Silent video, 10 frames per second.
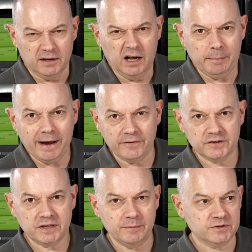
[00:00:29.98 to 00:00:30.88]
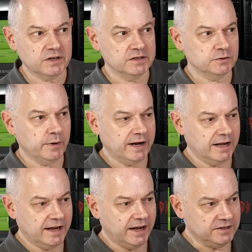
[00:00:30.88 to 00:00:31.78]
about the same size as a
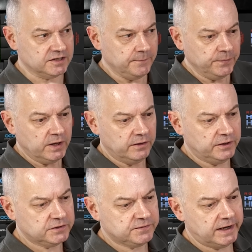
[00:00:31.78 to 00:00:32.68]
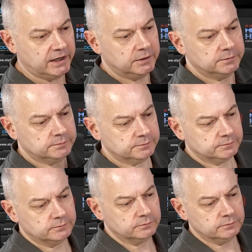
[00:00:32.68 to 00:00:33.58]
regular case. This fella
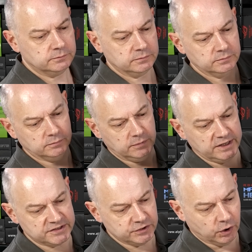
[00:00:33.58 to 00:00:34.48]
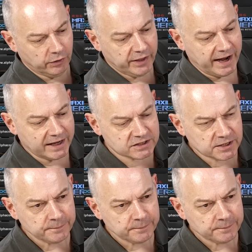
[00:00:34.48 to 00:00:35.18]
is not that.